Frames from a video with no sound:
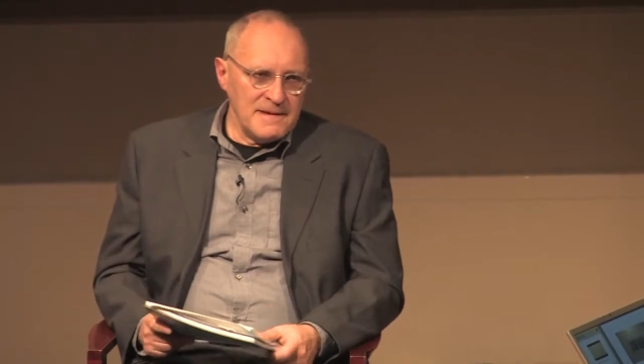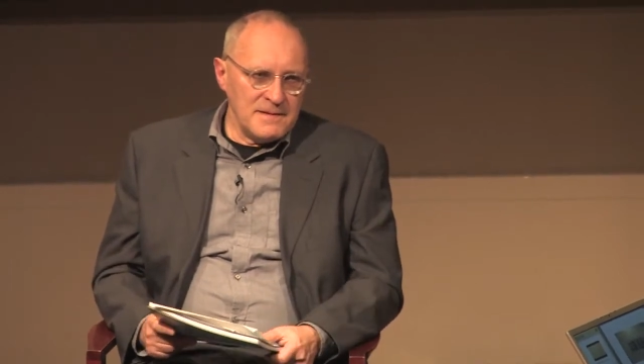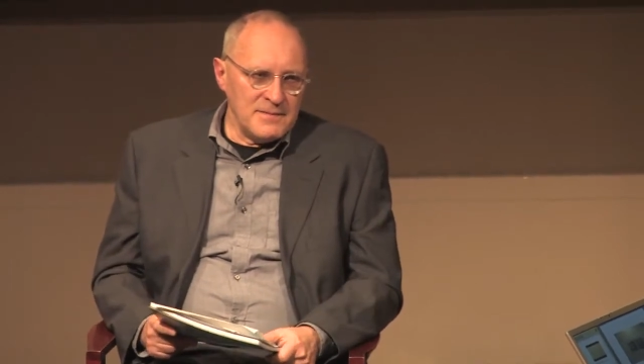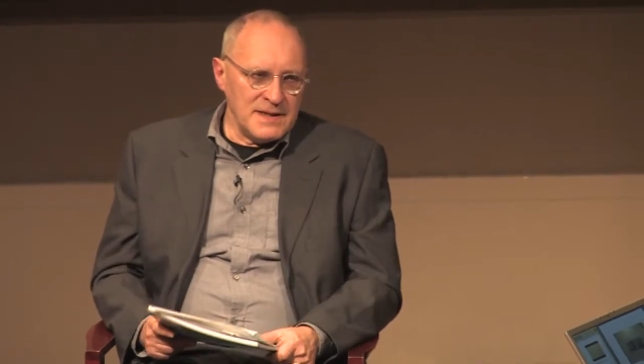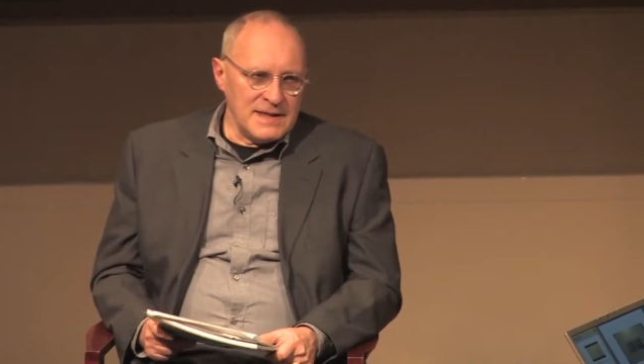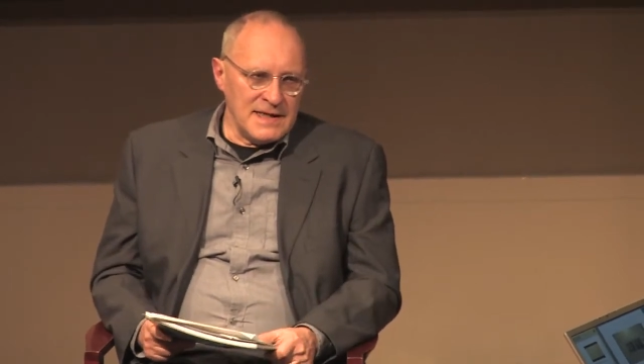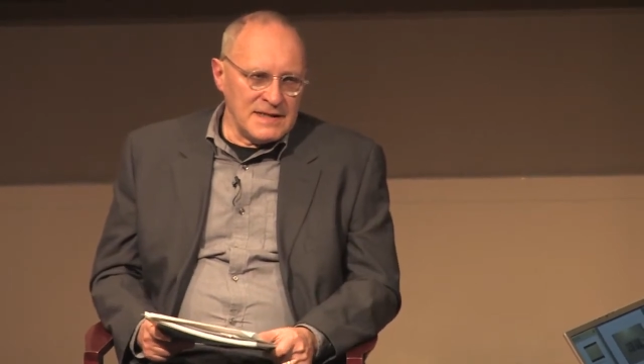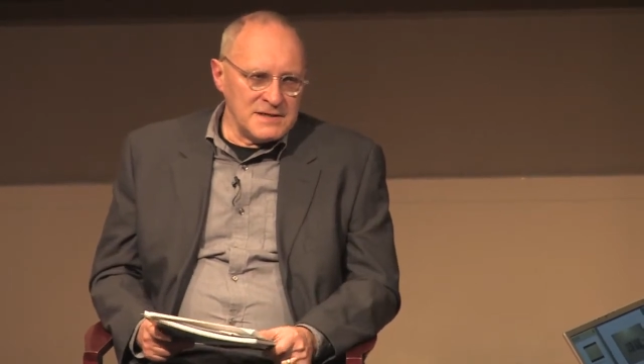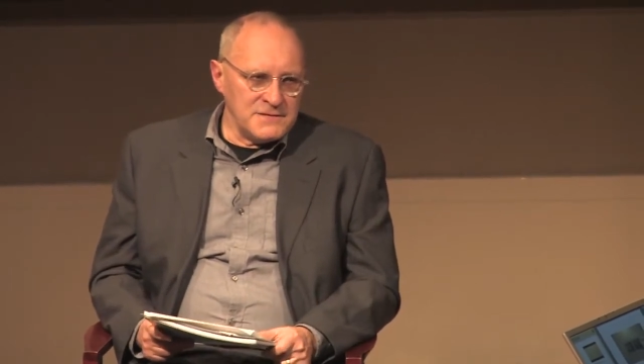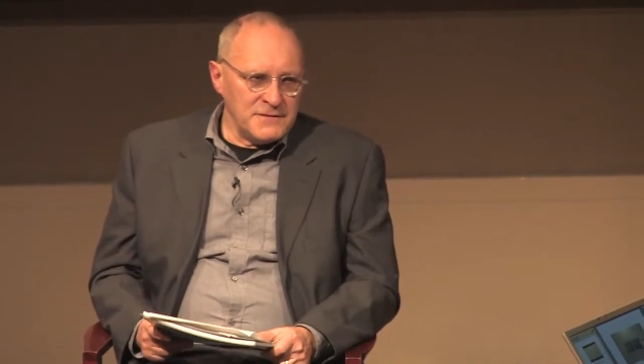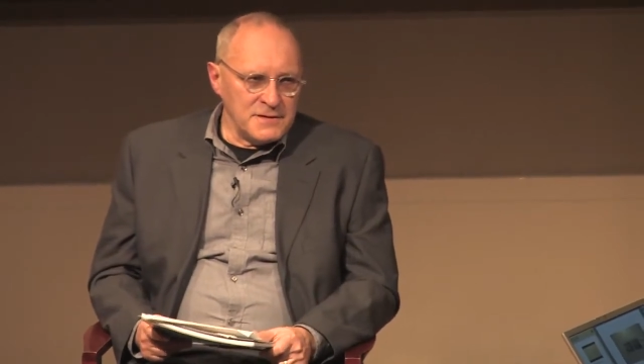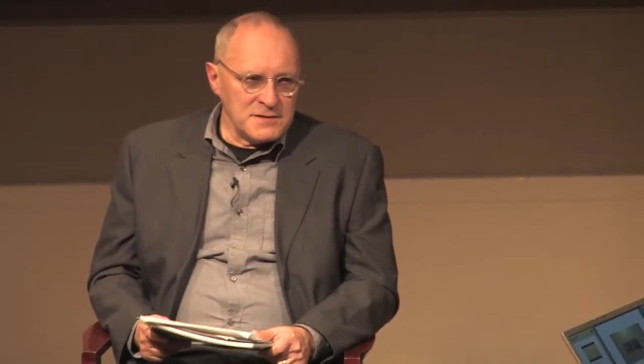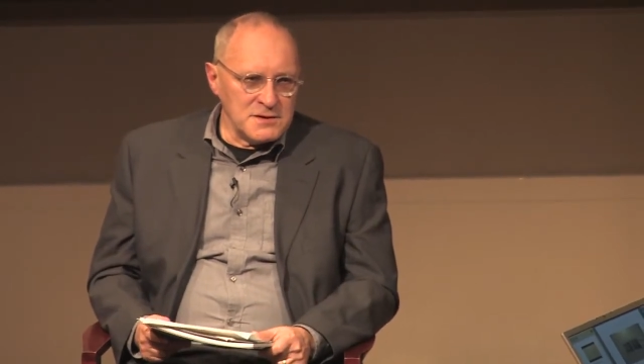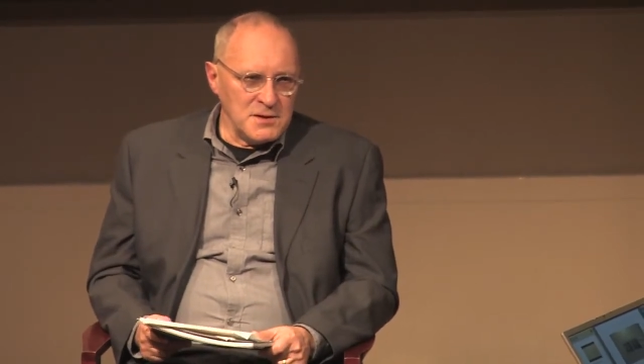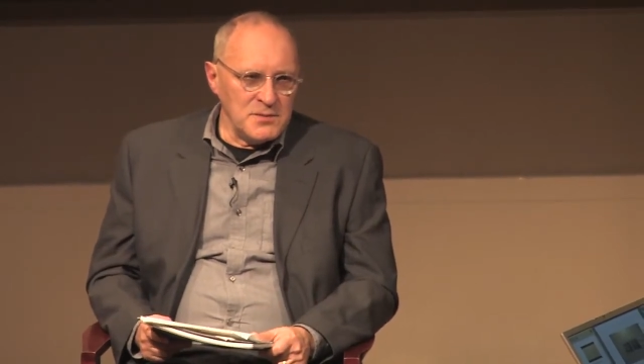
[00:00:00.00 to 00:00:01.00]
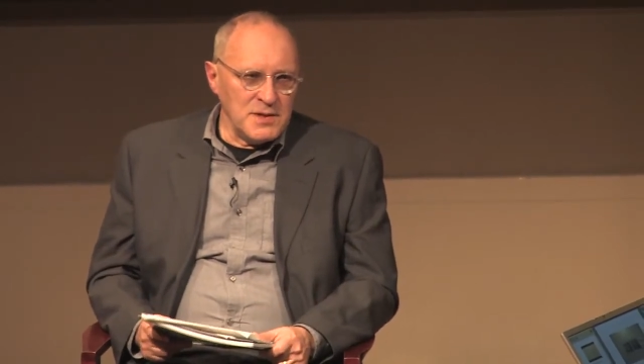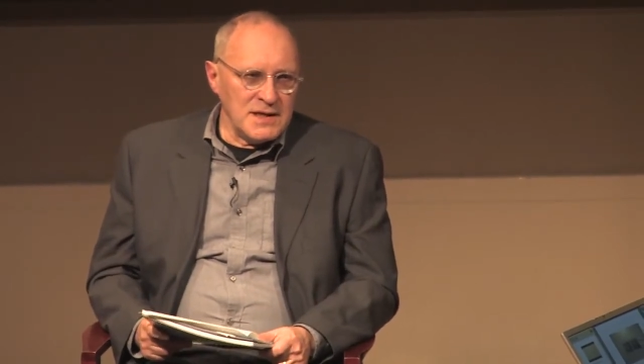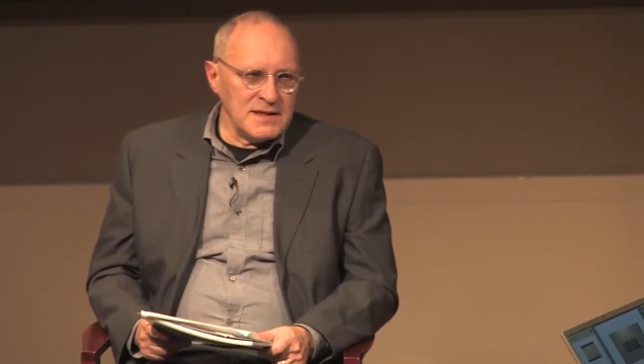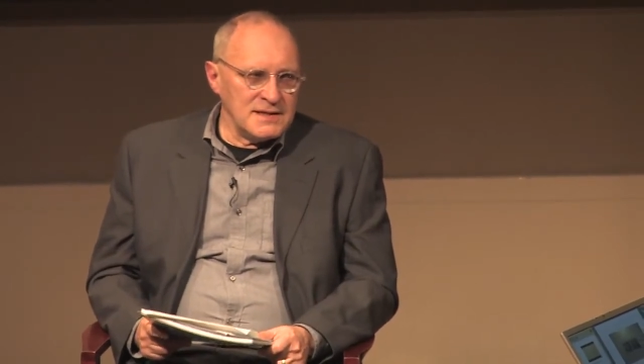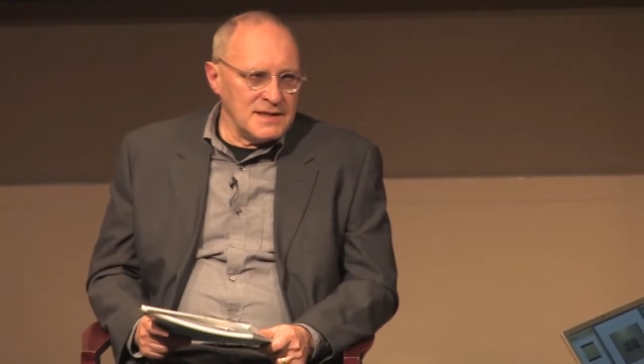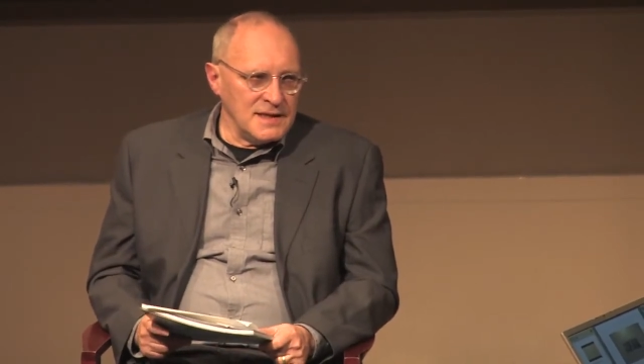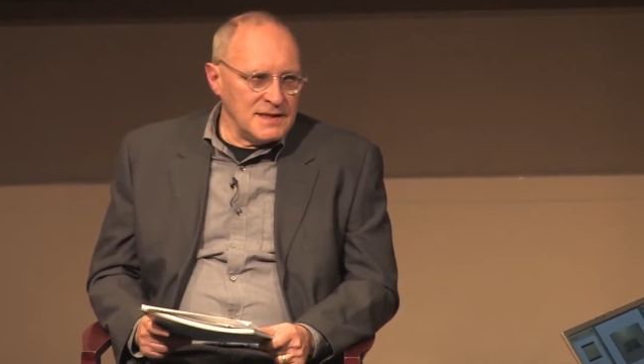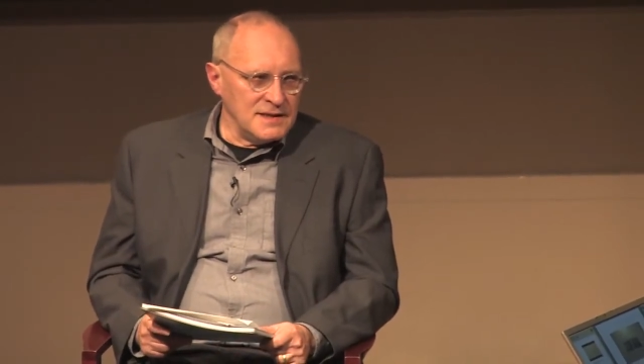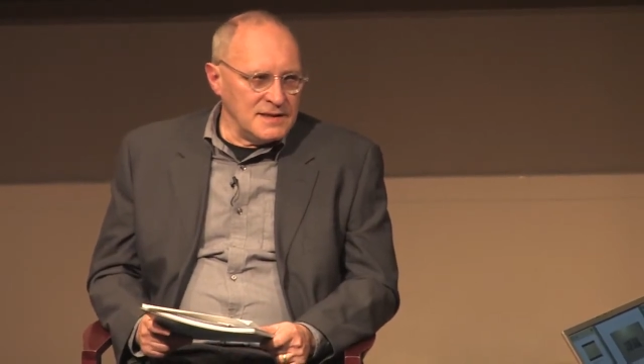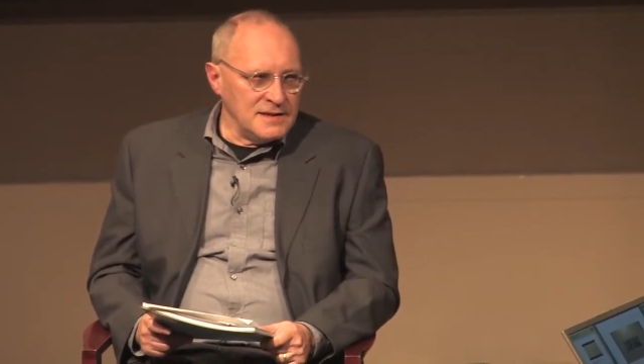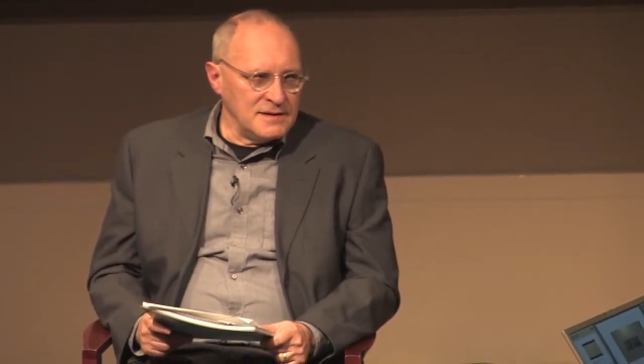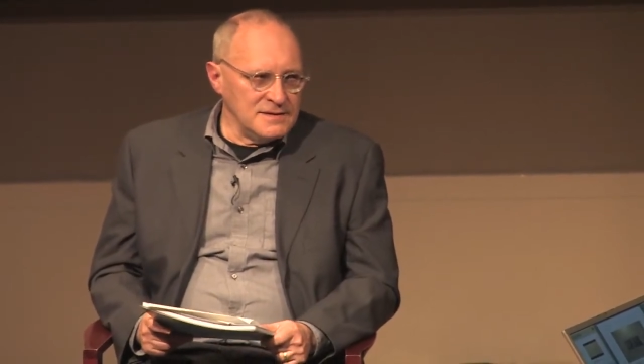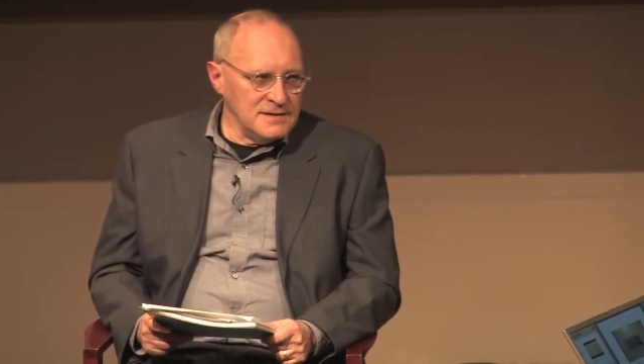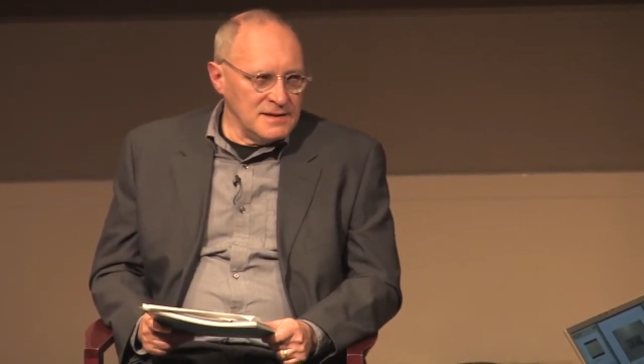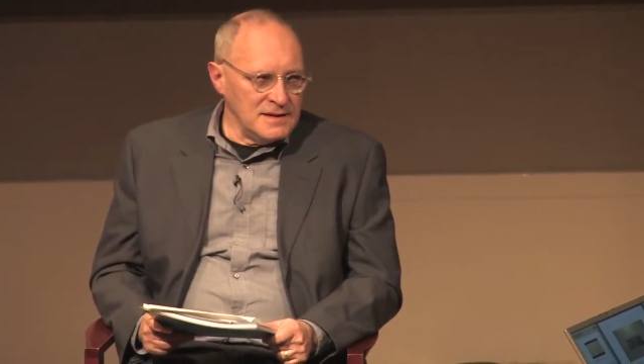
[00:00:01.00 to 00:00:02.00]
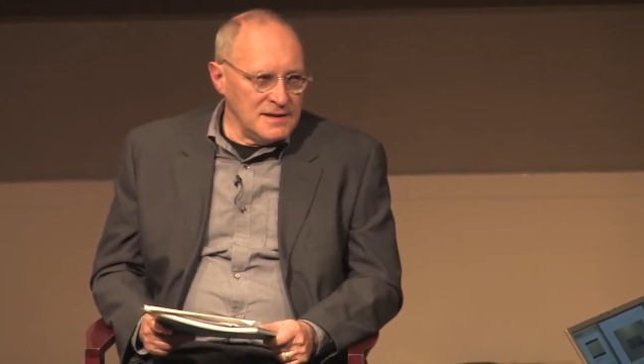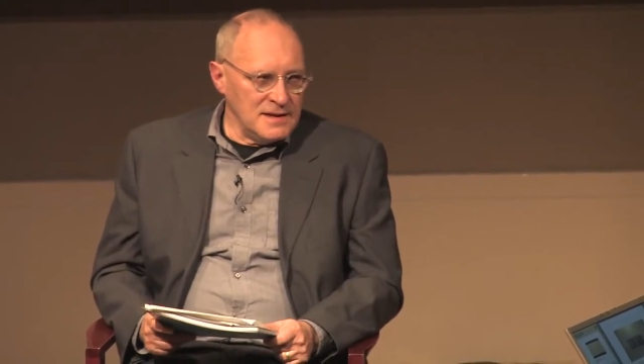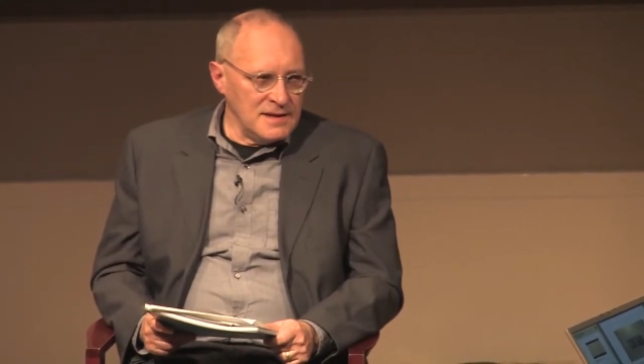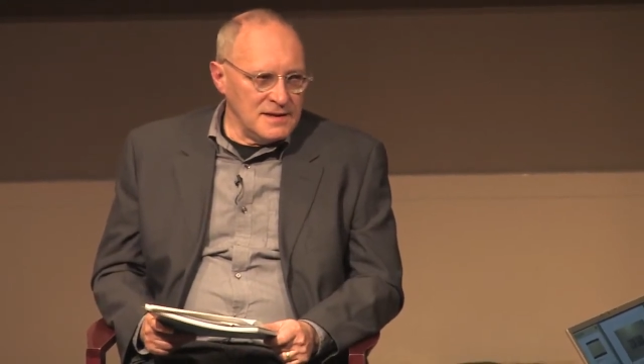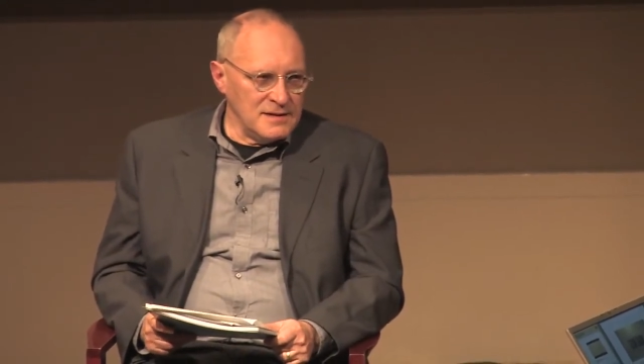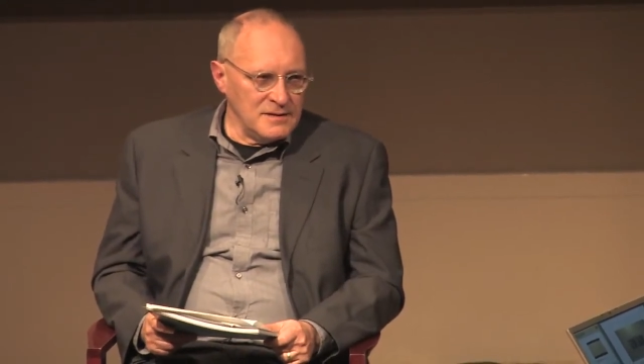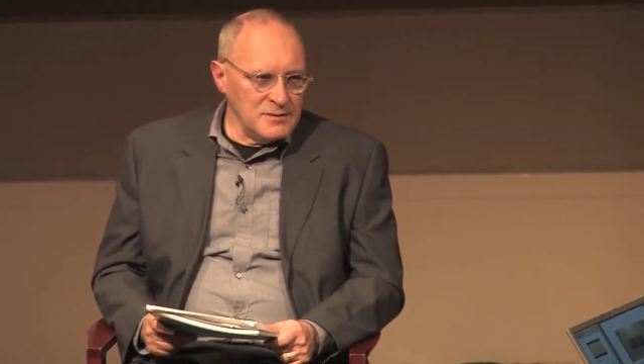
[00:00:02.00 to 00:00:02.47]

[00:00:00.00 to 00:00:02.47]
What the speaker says: But Esfir Slobodnica,